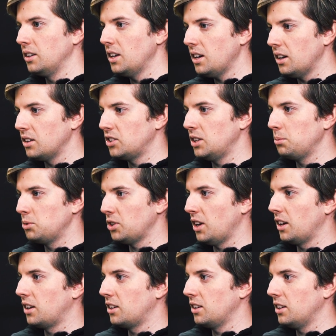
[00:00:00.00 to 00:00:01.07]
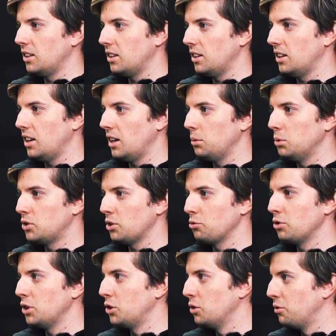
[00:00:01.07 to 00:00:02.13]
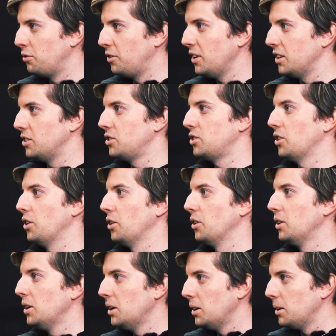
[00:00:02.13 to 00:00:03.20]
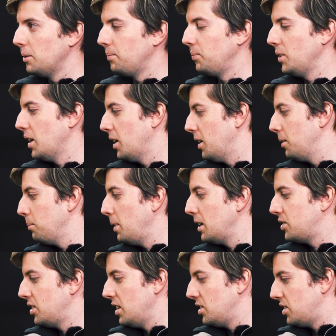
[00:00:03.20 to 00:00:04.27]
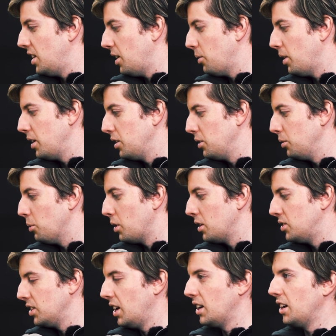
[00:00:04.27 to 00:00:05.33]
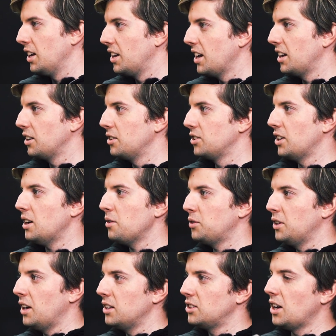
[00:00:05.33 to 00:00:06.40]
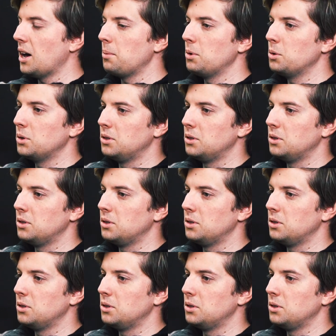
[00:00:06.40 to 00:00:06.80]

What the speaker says: it seems like it was a really good fit. So yeah, it makes sense now why you wanted to get it again, because after that time you